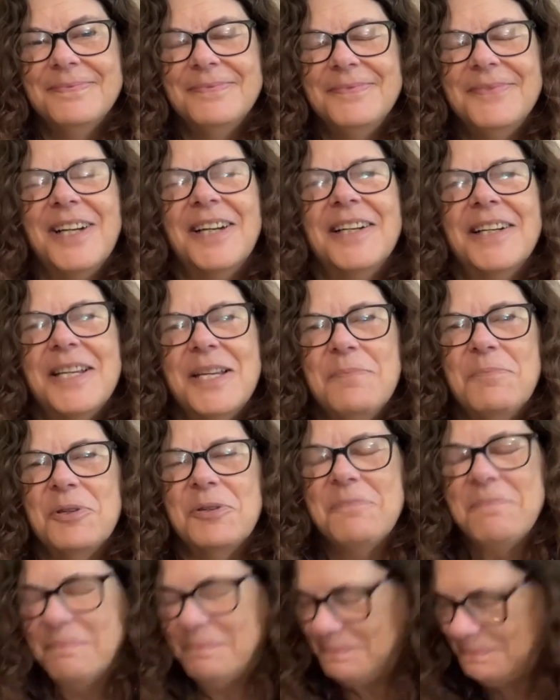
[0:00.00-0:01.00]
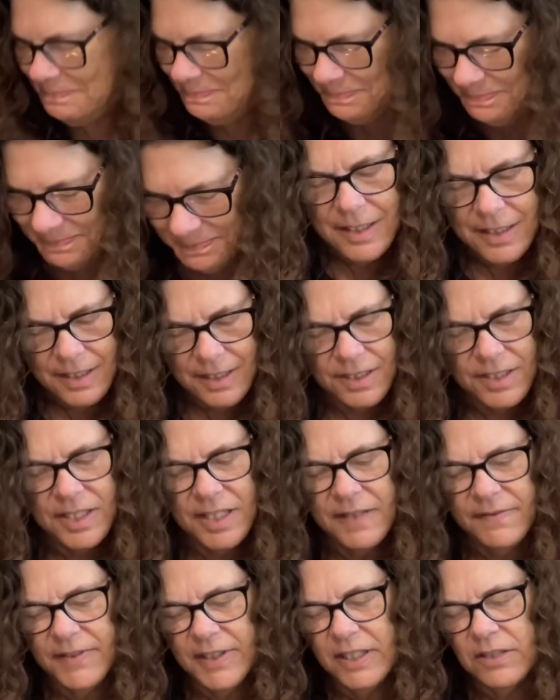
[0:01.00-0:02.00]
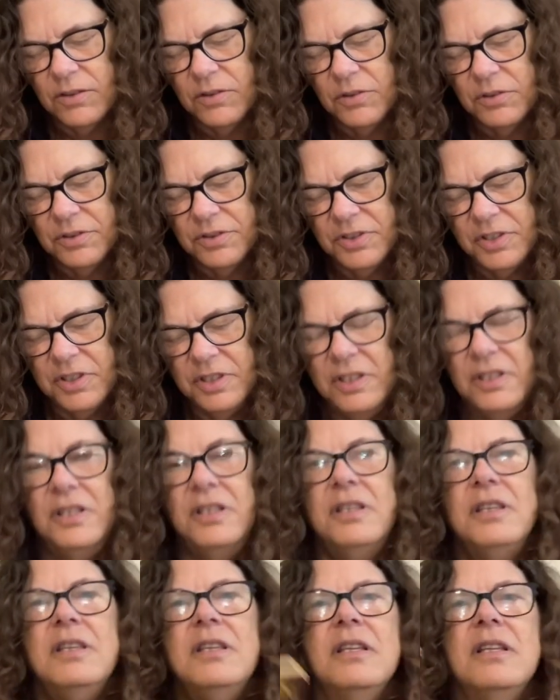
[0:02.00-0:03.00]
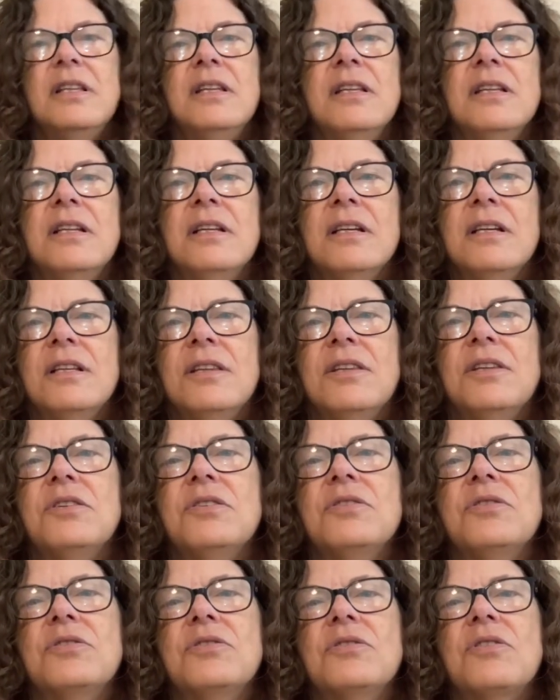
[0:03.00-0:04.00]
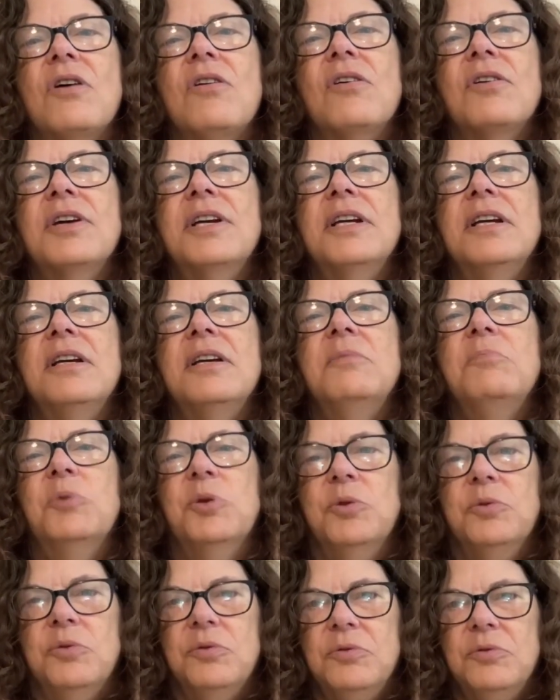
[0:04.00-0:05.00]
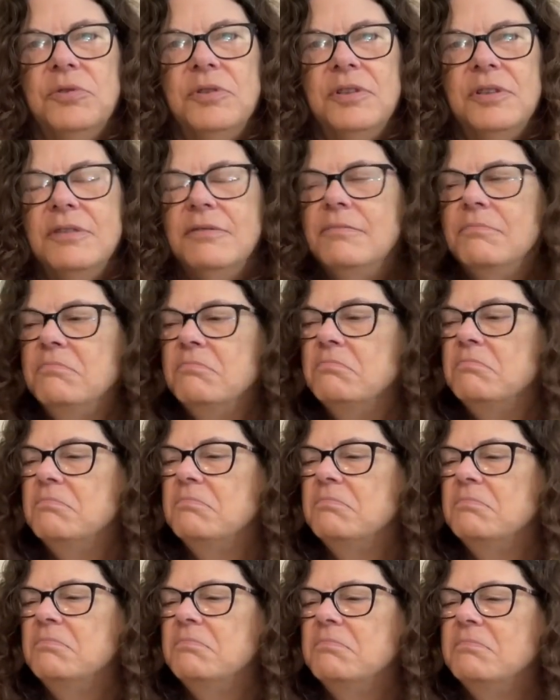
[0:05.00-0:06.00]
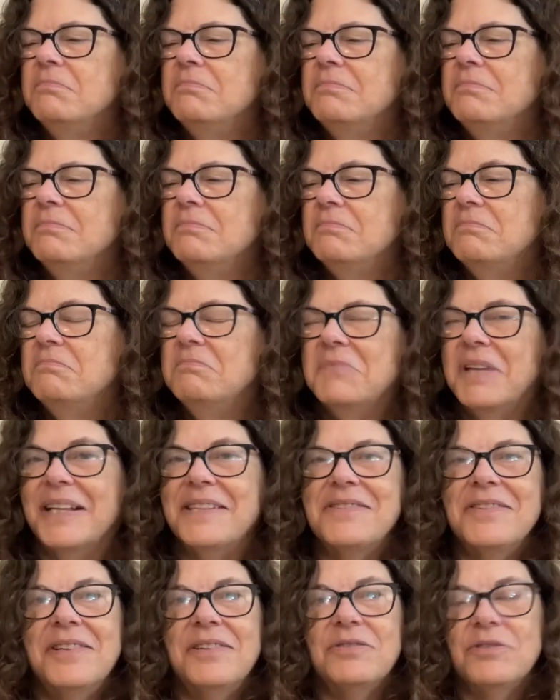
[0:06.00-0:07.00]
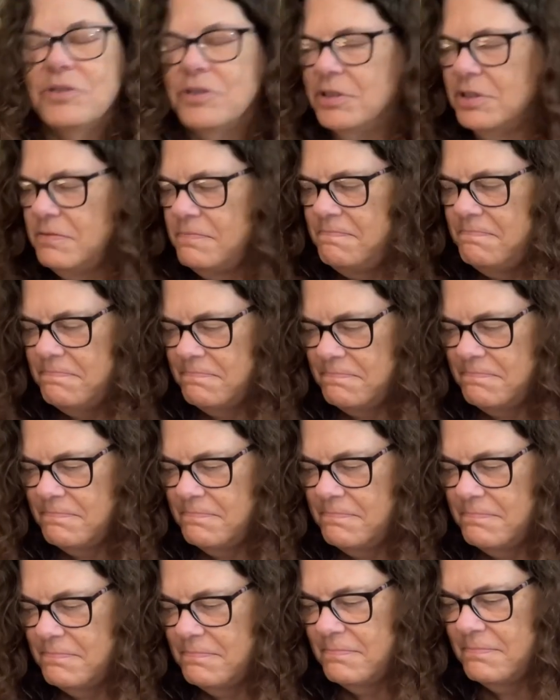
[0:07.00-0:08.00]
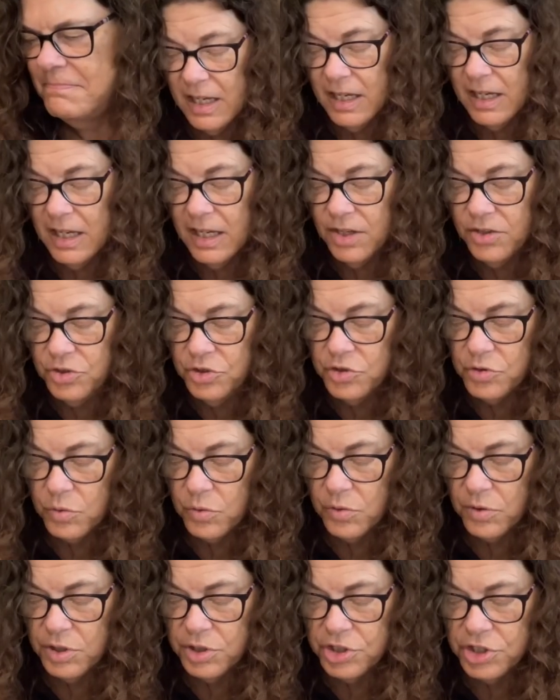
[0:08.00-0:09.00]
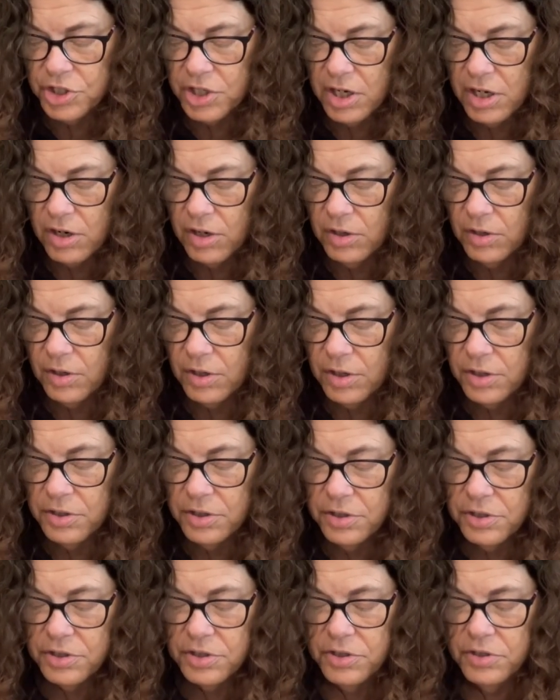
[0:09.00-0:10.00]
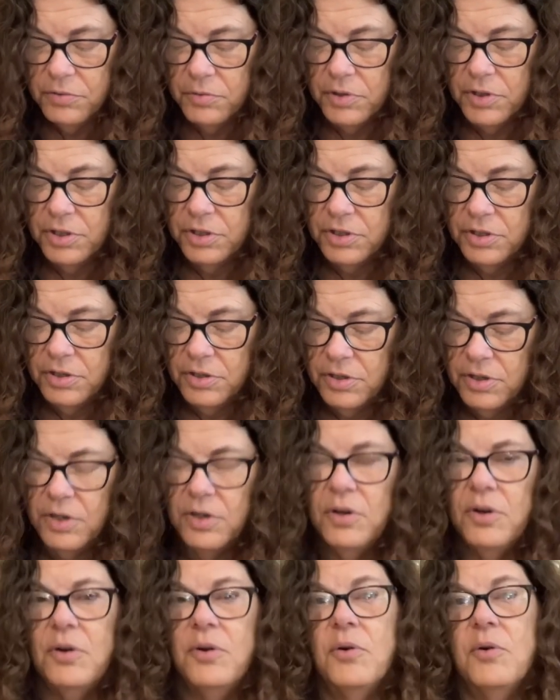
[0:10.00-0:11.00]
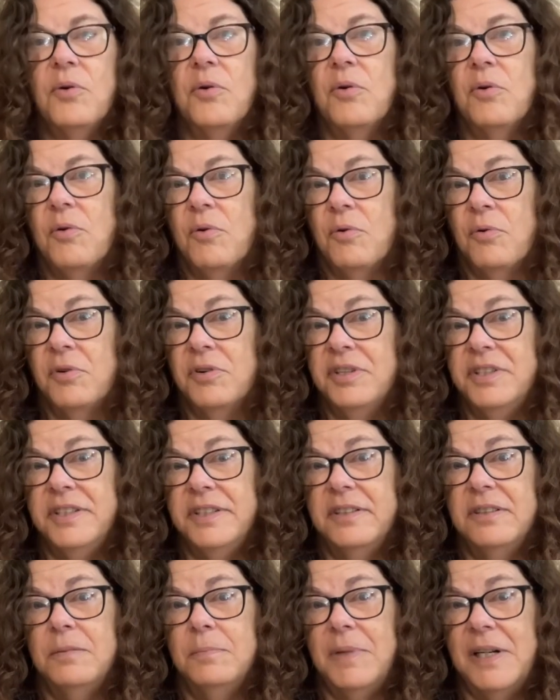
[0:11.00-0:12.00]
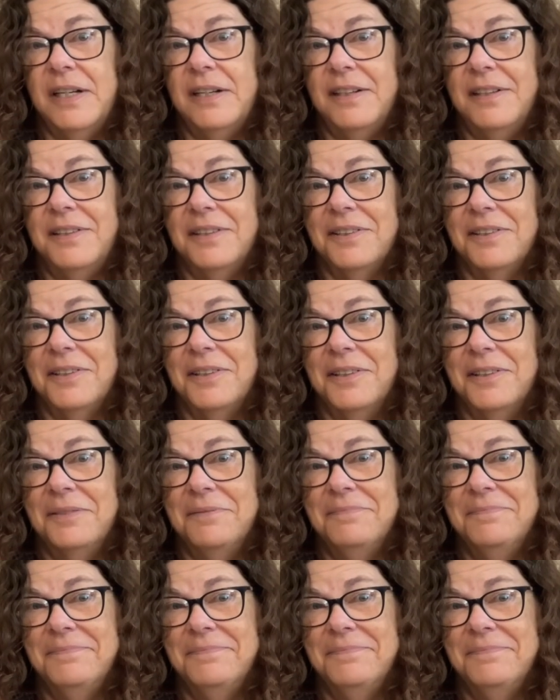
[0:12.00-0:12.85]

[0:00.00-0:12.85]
Not a keeper. T.V. Olson, The Stalking Moon. That sounds good. George R. Stewart, Ordeal by Hunger.